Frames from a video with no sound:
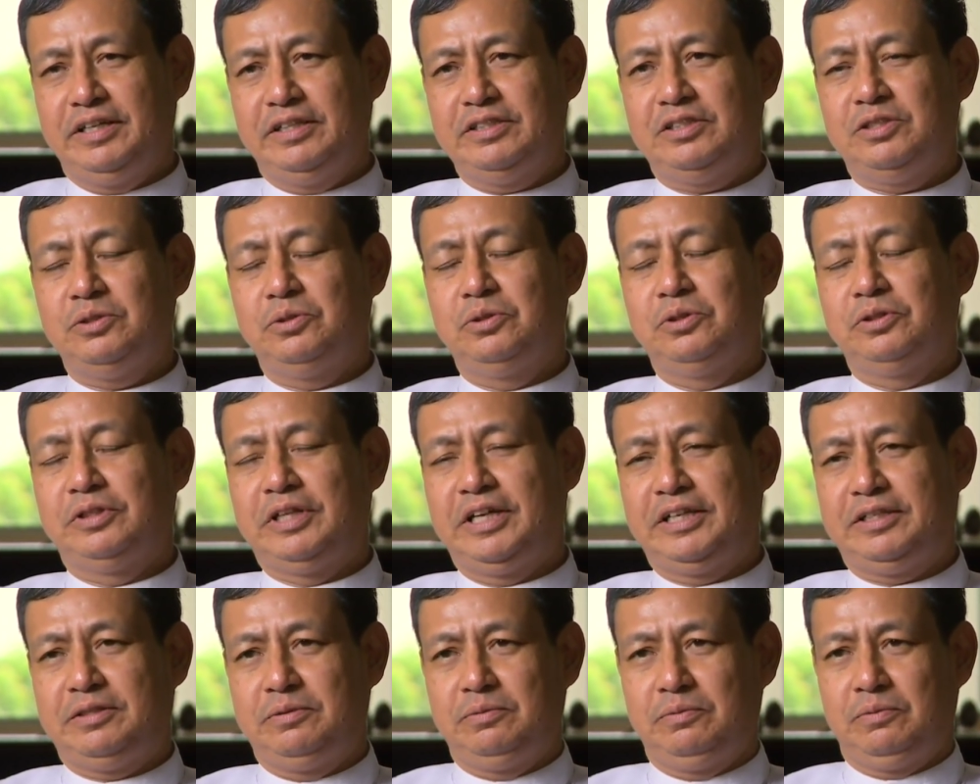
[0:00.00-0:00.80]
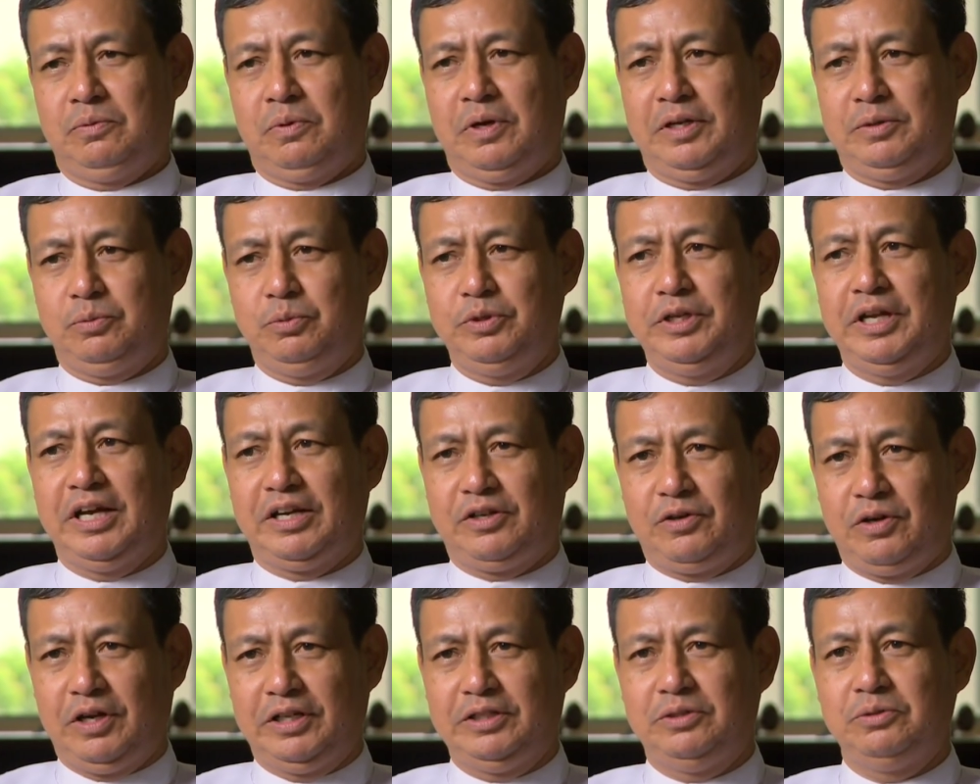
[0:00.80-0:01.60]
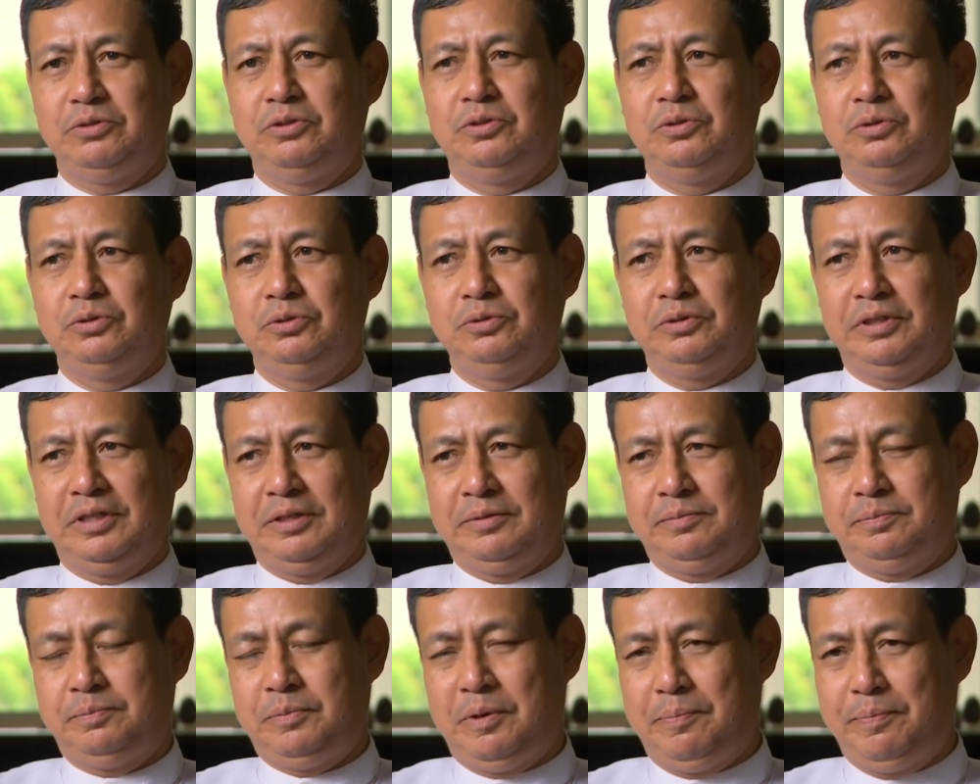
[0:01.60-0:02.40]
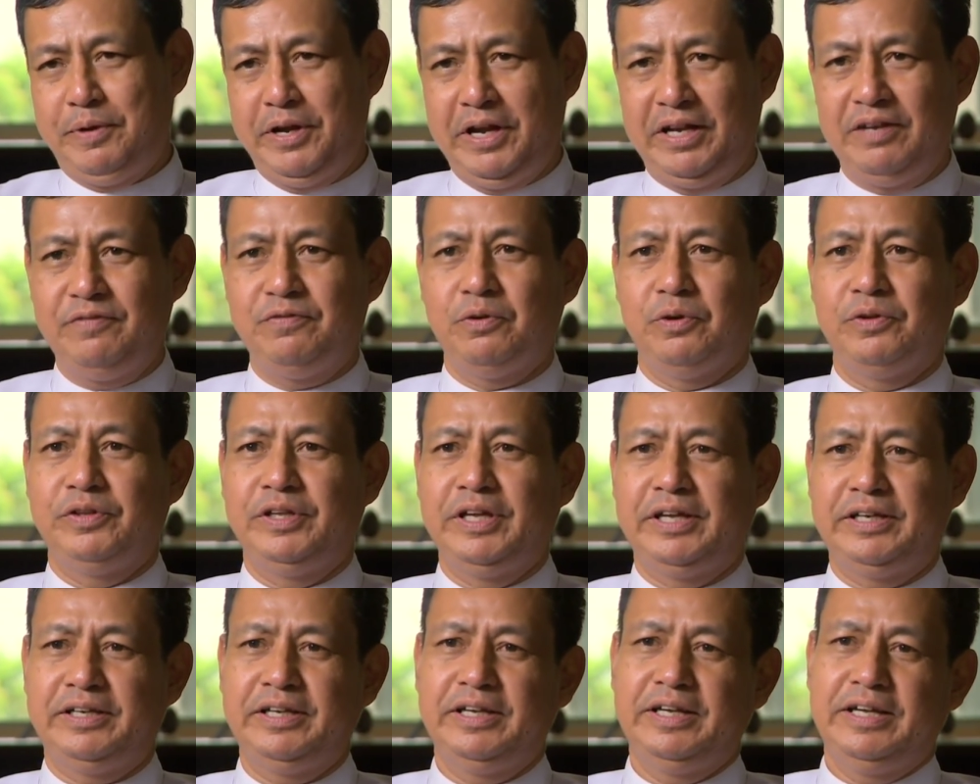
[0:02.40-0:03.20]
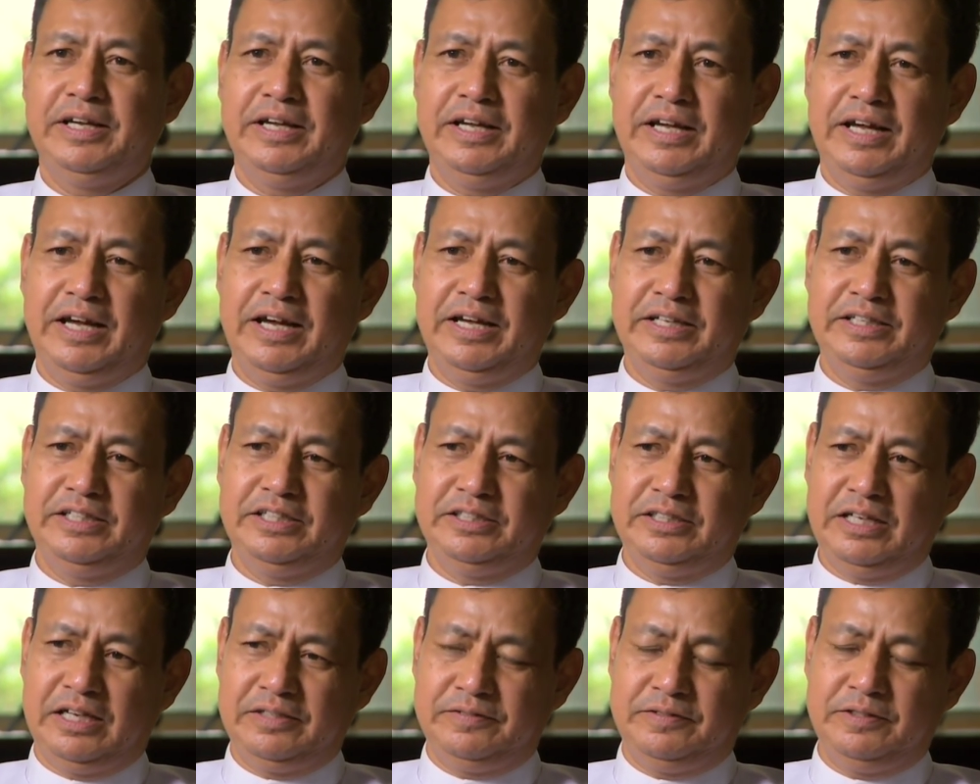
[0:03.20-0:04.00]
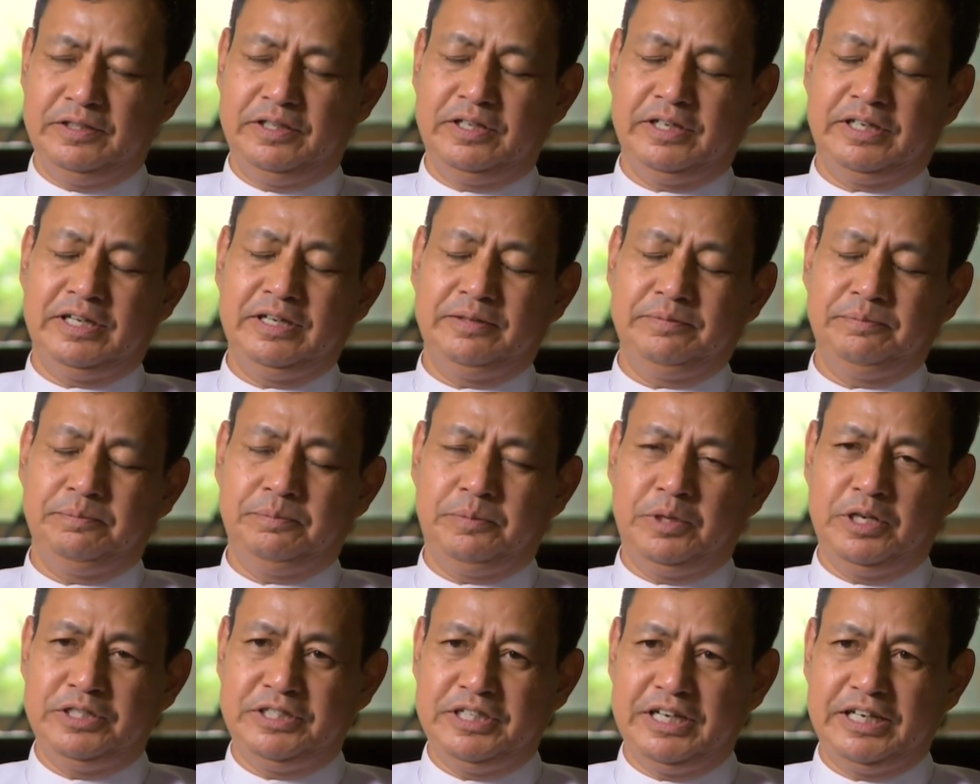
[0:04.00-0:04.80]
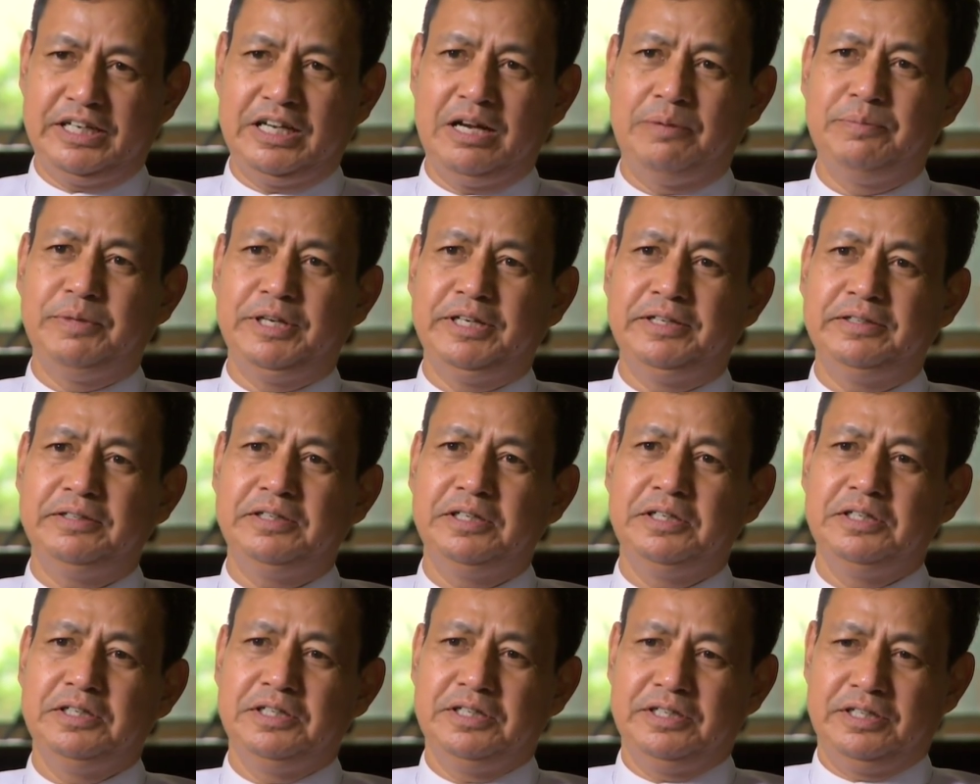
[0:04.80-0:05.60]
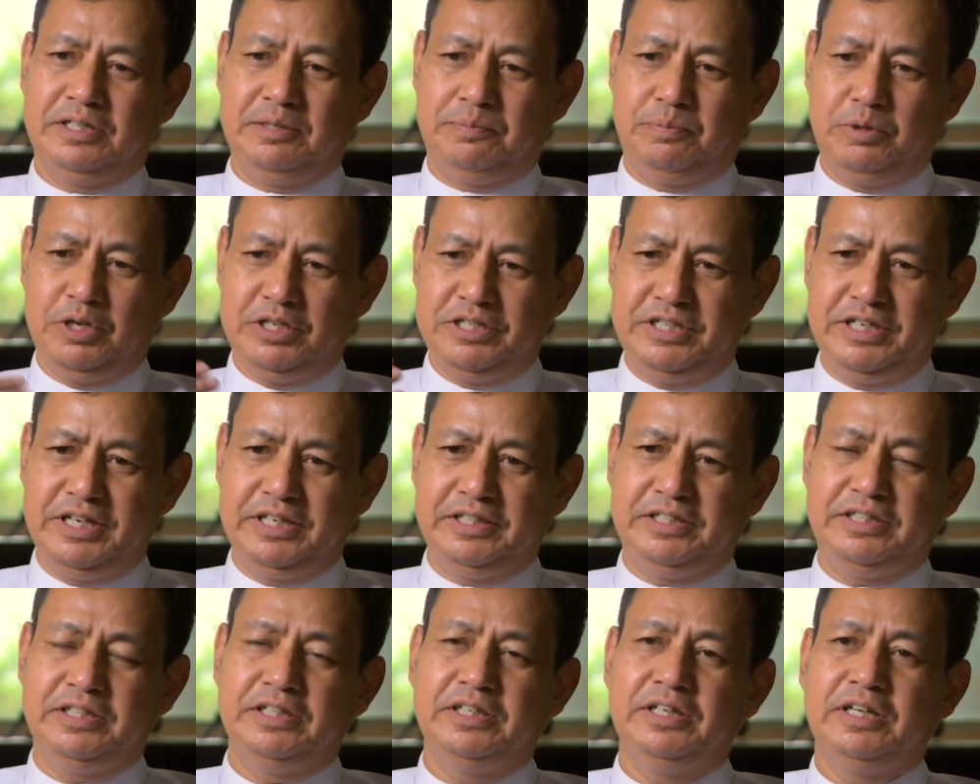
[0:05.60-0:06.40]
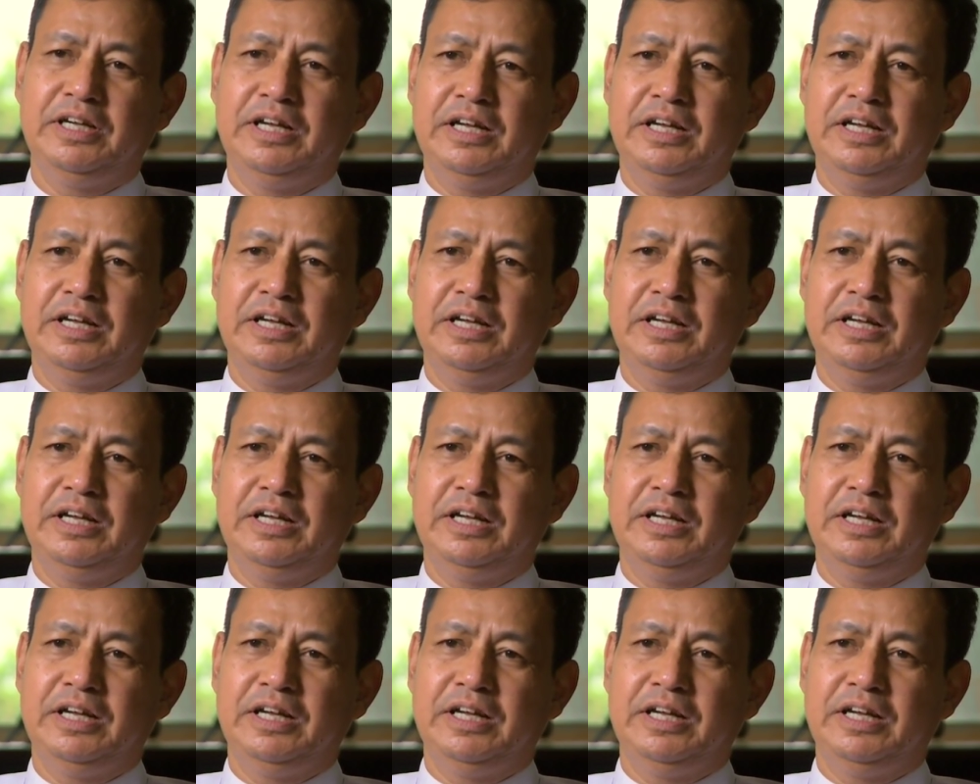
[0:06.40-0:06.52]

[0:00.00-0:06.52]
So that what we are trying to do and preparing for that and the, the president come in, the president